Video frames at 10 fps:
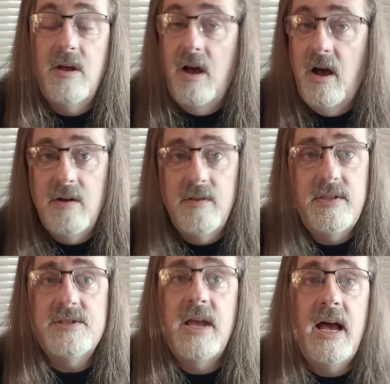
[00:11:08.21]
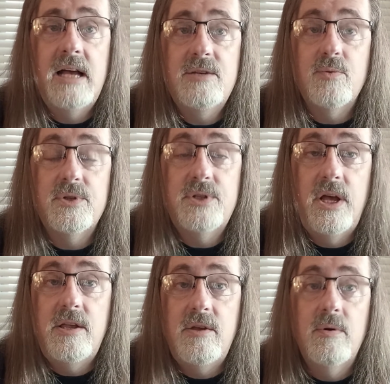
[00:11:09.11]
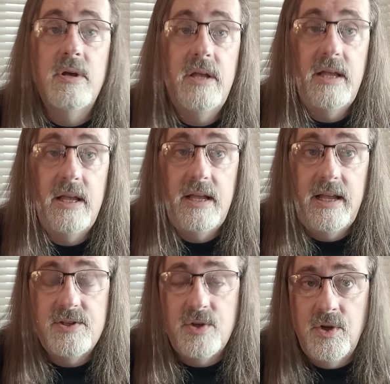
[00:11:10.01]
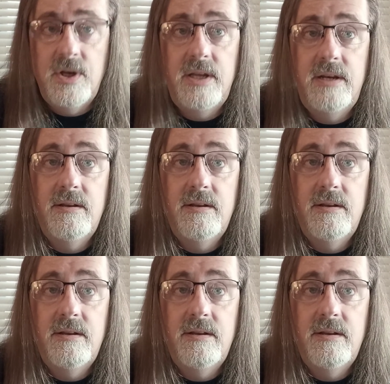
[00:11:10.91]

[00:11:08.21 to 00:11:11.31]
All of these guys will tell you it's good